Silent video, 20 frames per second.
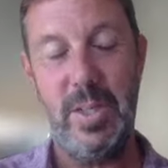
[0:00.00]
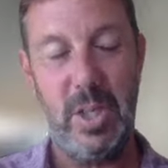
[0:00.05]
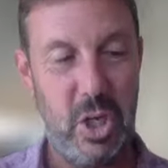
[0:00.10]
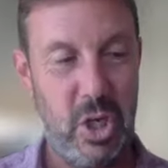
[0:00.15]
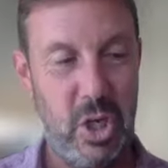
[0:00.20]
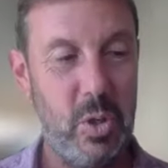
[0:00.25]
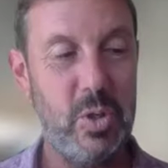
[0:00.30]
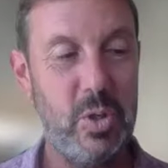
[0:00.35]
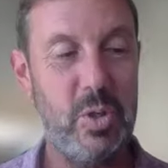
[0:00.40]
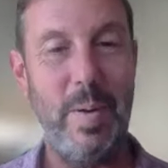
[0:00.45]
a
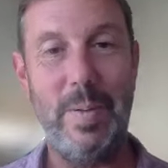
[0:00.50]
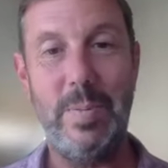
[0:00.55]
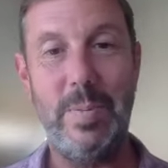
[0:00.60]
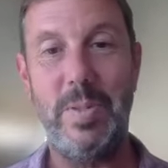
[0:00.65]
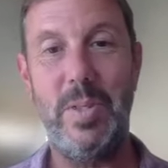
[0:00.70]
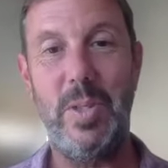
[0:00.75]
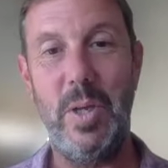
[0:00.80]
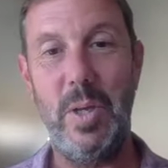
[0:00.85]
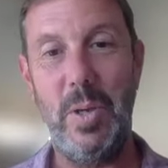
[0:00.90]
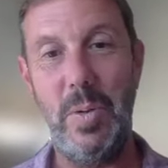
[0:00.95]
huge amount
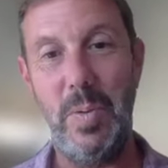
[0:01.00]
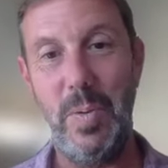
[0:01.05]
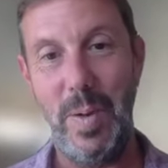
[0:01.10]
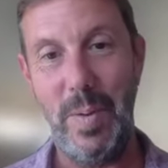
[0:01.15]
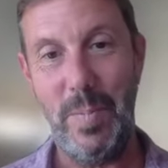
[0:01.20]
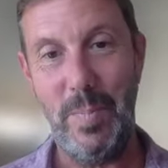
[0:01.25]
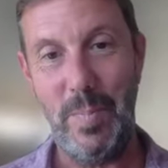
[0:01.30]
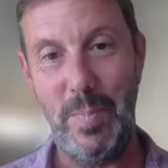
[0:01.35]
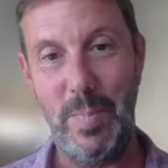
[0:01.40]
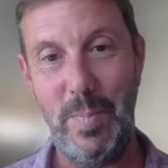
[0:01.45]
to do,
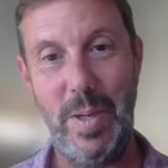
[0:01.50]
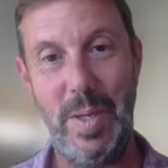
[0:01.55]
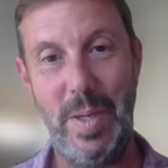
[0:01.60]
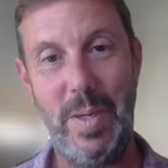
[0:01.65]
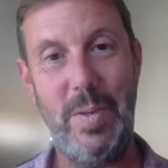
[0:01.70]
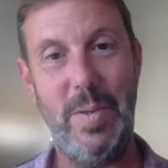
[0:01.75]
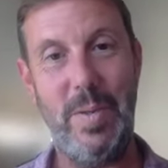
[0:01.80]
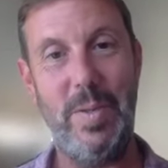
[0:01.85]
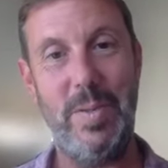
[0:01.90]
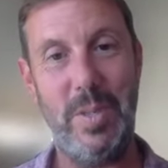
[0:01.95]
but
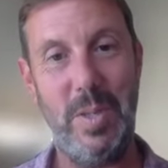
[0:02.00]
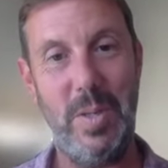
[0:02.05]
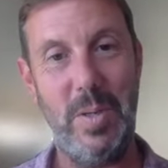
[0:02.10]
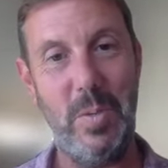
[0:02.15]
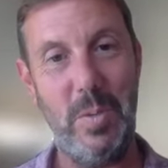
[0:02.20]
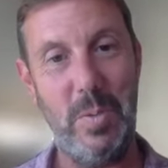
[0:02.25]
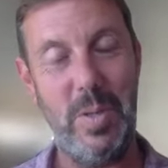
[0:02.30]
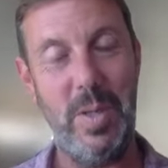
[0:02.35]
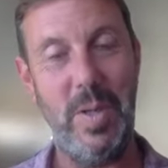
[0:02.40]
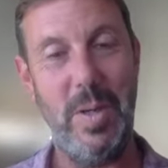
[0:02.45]

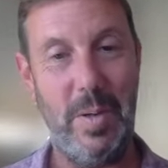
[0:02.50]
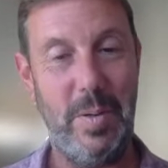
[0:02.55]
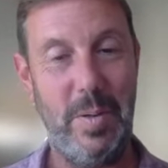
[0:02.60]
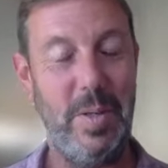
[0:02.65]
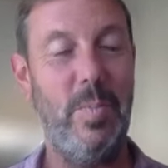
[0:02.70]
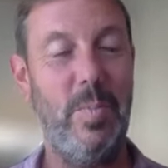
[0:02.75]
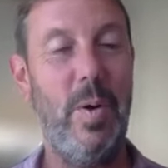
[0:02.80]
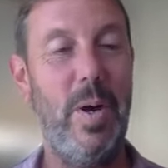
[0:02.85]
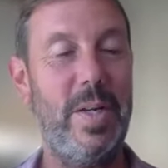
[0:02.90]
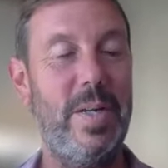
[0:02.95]

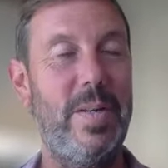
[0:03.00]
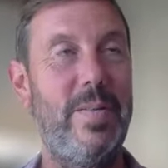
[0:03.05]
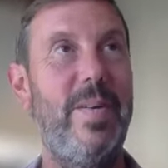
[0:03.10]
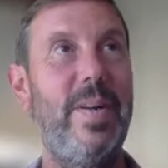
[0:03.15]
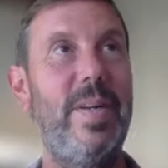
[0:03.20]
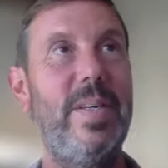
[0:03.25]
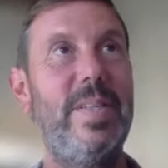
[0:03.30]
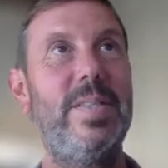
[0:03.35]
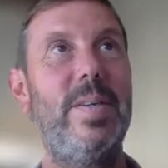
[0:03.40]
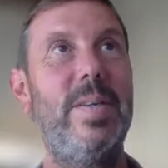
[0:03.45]
you work in a
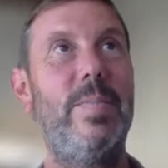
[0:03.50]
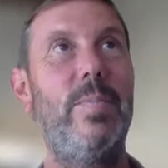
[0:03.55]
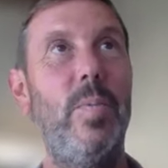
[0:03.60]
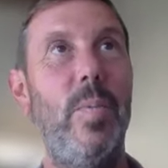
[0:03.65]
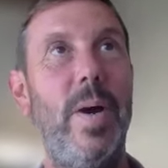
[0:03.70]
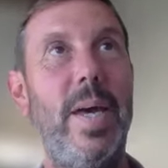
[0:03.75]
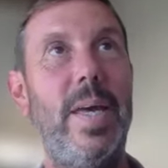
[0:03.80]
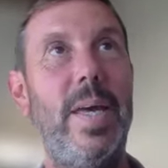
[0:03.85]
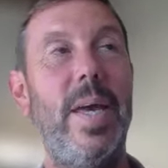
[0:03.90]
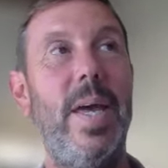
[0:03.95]
fairly similar
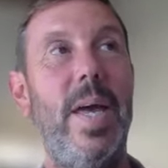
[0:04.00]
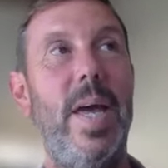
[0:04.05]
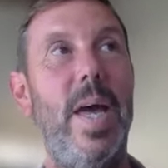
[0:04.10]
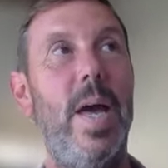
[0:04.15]
way.